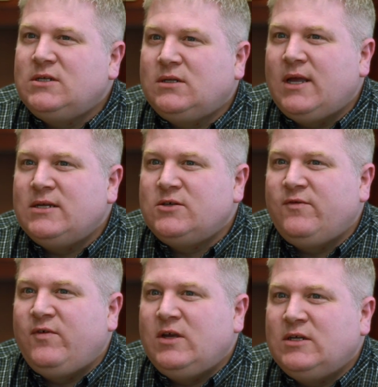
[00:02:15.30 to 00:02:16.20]
to
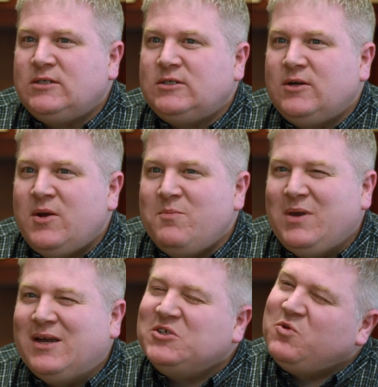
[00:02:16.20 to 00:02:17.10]
Laserfiche,
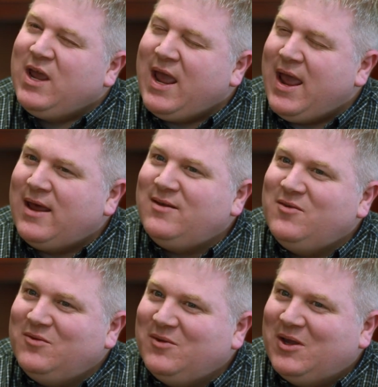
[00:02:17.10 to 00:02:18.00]
because we had
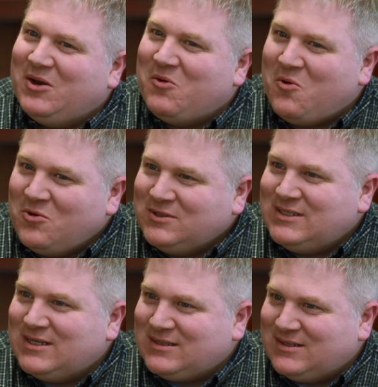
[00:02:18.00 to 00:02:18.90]
an old
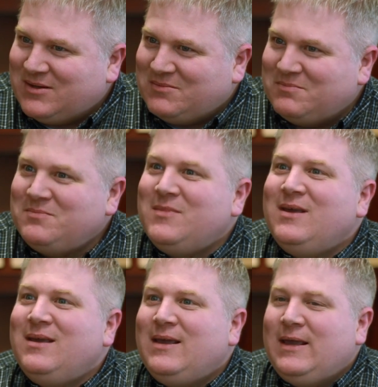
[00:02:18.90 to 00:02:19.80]
system,
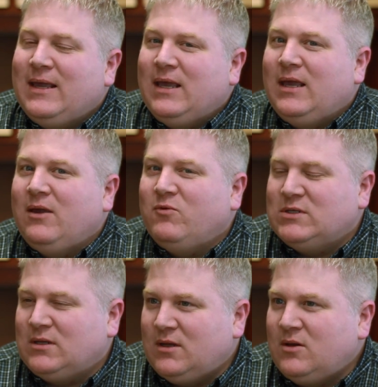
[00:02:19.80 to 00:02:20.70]
it
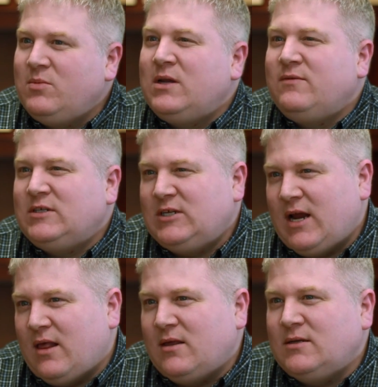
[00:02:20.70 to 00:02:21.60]
was a little bit of a
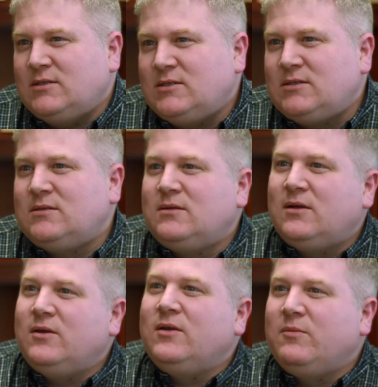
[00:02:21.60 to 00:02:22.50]
challenge,
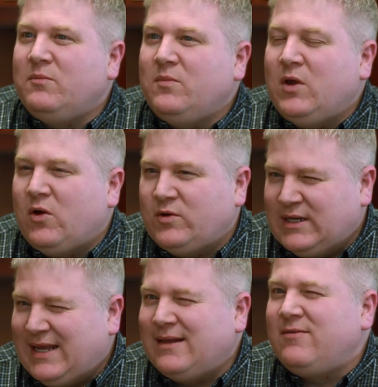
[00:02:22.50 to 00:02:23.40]

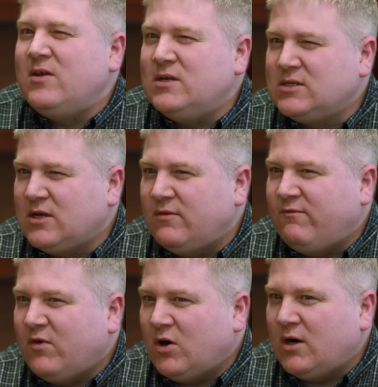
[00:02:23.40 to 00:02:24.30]
to get things
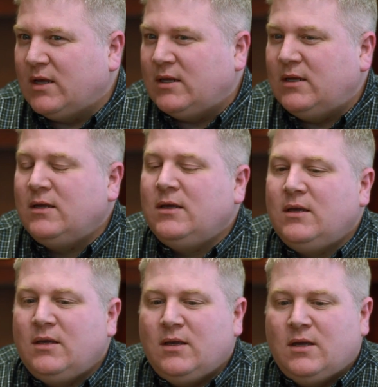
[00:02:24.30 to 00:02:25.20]
converted.
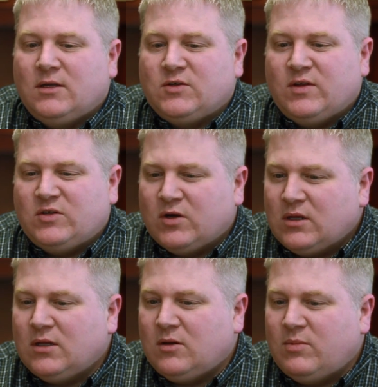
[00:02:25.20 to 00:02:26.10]
So it took
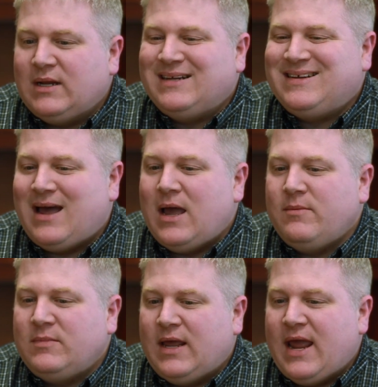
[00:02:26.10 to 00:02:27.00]
a little bit of
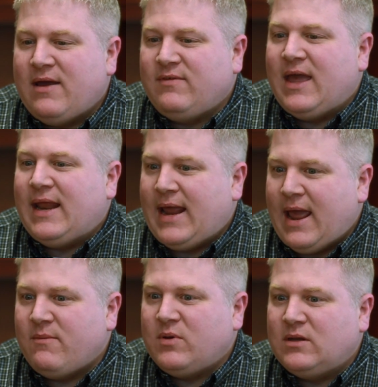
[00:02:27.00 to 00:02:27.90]
time to have that
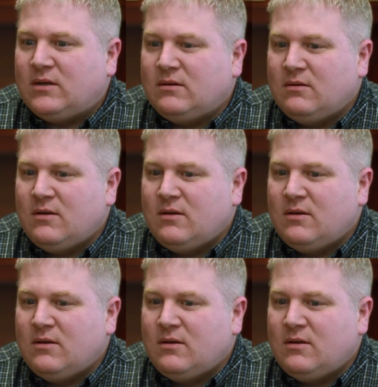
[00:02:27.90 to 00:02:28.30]
happen.